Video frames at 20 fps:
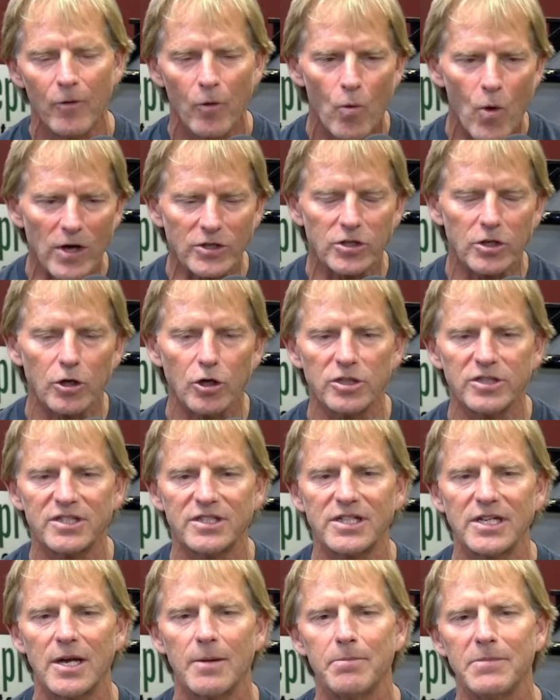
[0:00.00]
watch a little
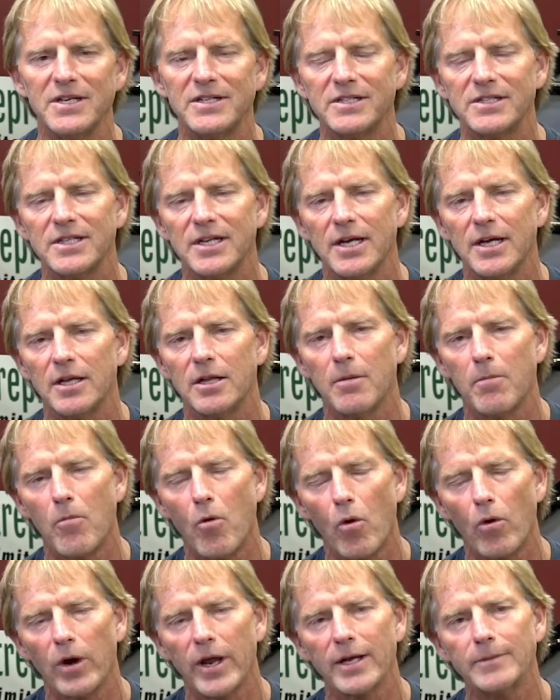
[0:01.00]
C N B C in the
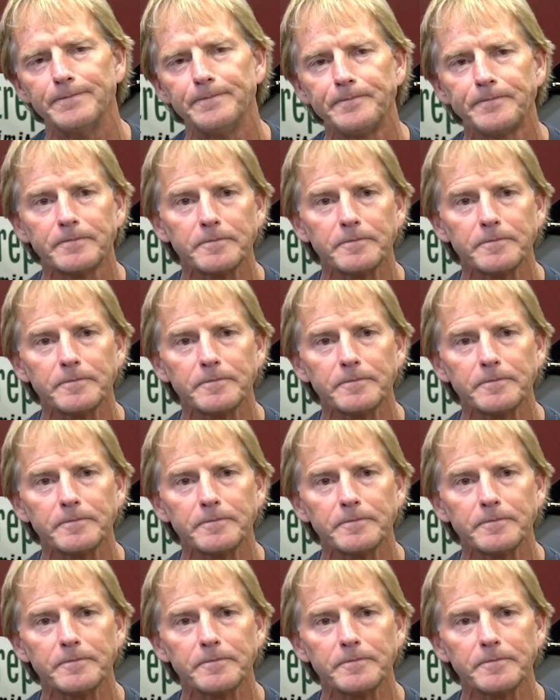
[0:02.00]
morning.